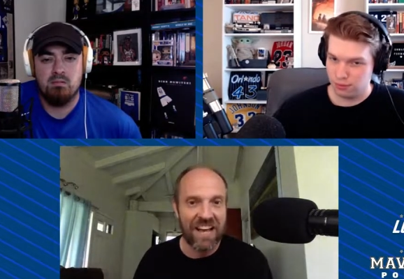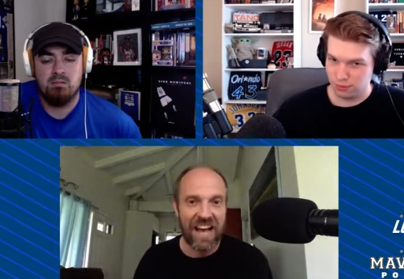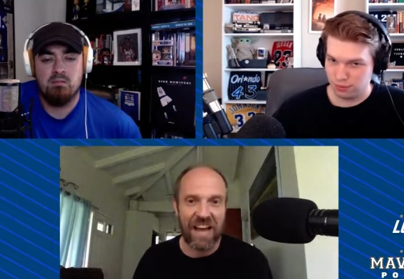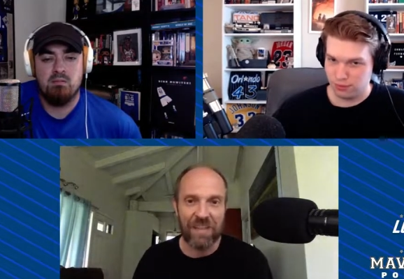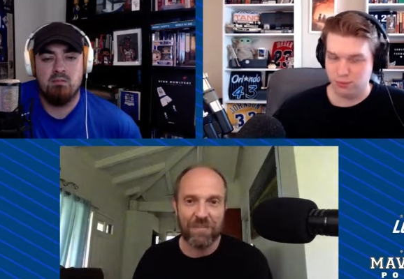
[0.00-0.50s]

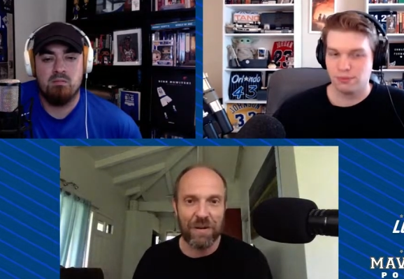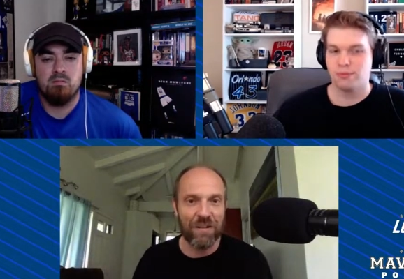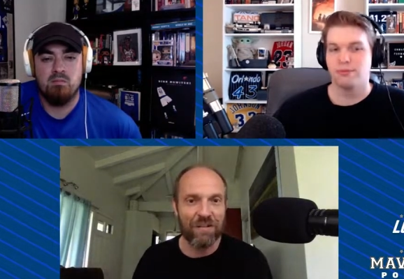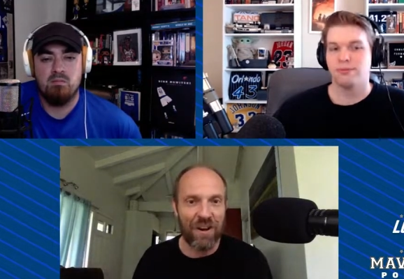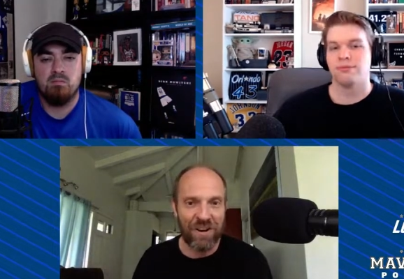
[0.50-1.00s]
Speaker 1: Uh, there's been a
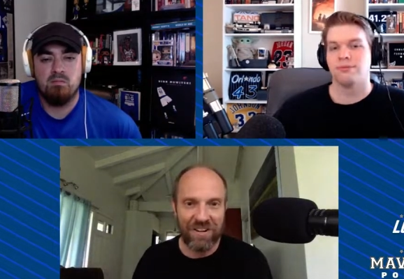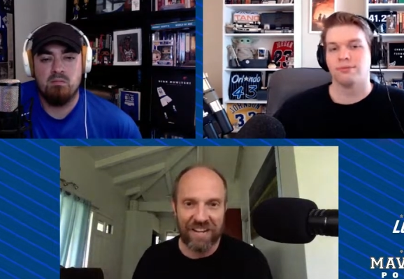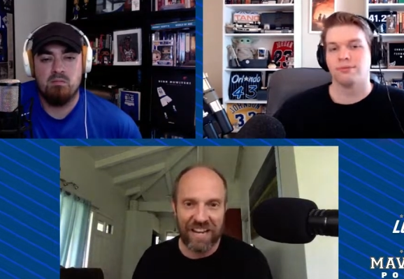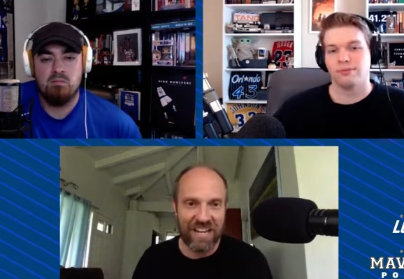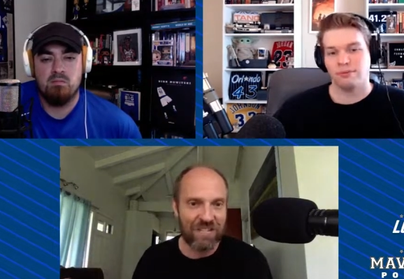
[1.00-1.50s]

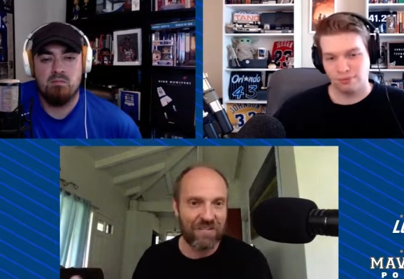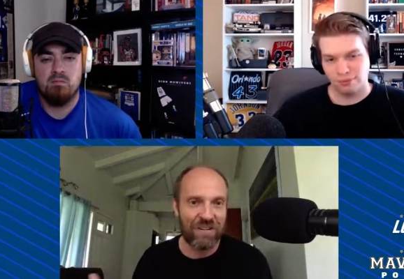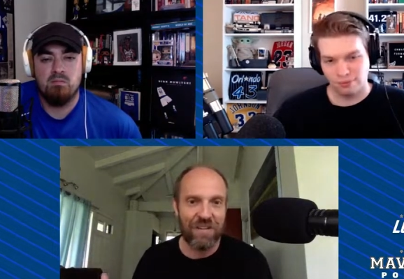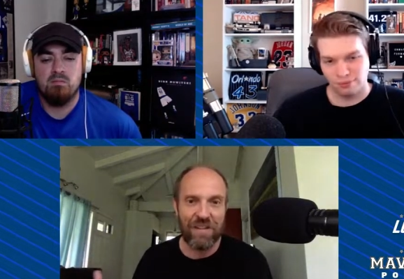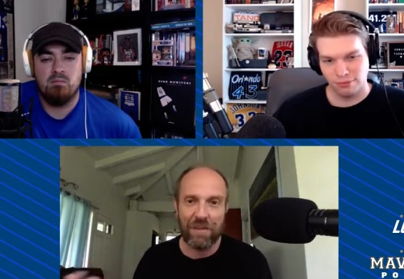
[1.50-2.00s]
long
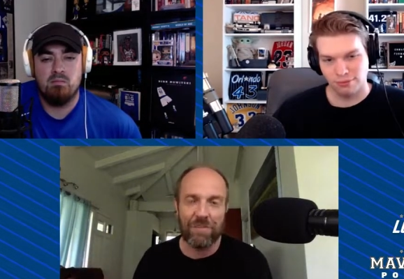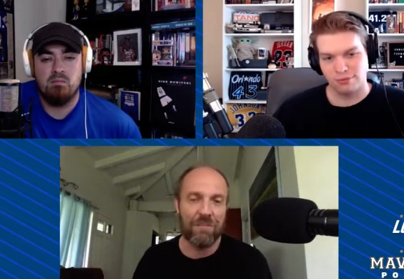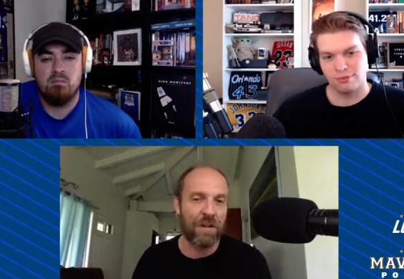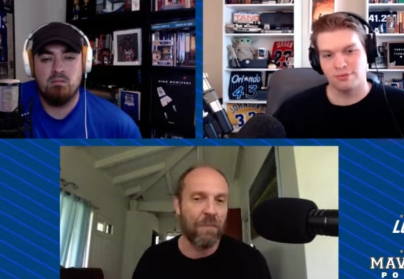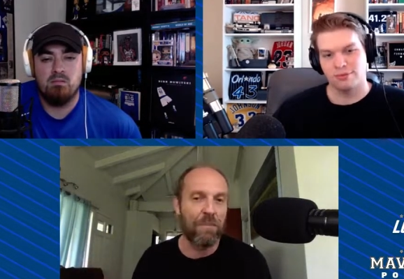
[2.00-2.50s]
history of him,
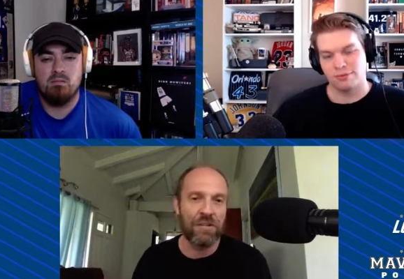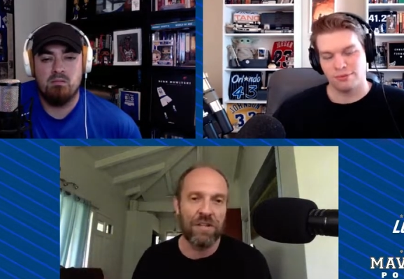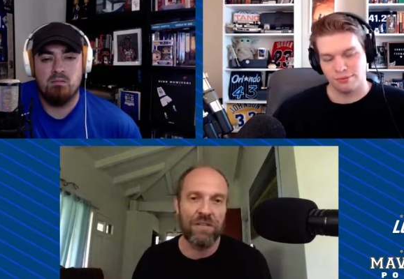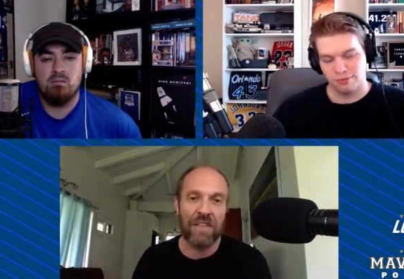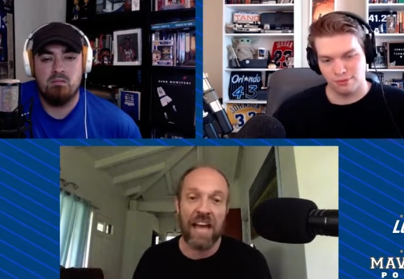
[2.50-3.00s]
you know,
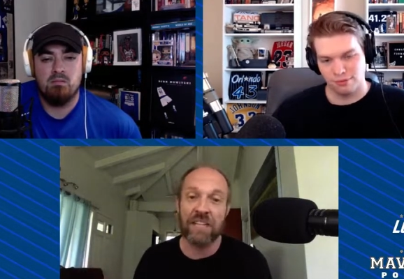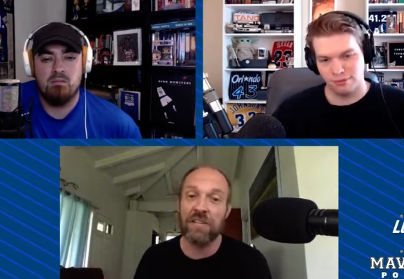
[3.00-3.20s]
pushing for that.